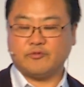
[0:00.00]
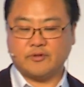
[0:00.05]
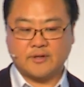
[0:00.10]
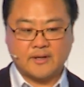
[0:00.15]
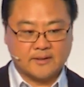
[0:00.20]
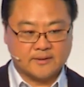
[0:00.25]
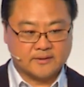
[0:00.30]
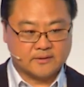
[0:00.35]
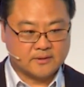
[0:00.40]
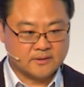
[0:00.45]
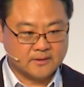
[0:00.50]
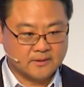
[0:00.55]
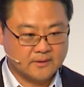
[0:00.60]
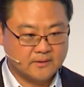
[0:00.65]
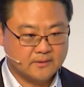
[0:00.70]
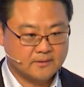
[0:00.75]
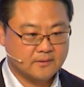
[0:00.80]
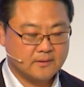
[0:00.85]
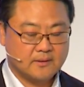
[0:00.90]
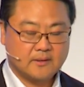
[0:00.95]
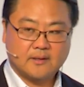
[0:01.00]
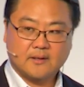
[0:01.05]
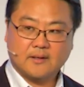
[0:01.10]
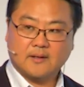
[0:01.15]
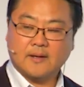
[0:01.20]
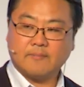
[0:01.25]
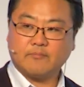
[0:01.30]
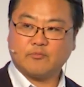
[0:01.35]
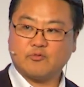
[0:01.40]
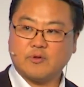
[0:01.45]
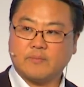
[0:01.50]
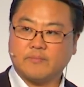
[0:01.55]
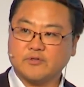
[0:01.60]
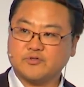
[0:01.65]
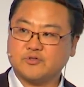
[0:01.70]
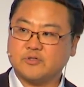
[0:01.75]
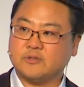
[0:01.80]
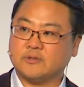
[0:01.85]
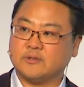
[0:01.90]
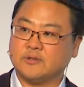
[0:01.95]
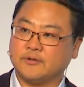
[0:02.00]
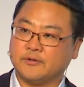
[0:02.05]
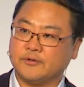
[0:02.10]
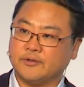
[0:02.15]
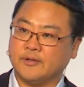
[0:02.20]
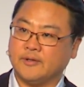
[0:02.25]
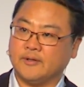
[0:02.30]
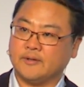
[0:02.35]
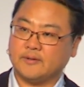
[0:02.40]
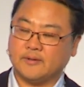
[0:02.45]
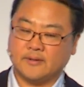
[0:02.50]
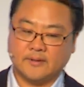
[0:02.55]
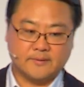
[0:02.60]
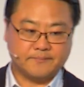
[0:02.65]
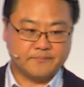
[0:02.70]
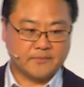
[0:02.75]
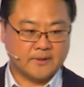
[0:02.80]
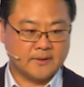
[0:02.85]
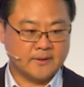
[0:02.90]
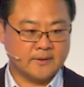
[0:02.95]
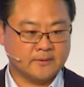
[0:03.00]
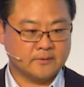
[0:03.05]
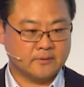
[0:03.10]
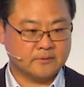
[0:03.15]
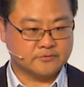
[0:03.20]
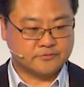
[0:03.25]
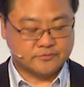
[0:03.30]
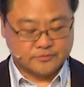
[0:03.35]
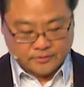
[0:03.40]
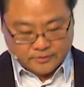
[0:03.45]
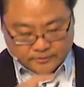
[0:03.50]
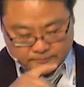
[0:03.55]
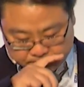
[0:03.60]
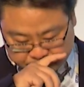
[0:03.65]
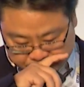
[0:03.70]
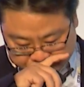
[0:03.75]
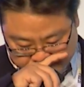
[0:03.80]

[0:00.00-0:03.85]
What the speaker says: reality, M2M machine learning, yeah? And also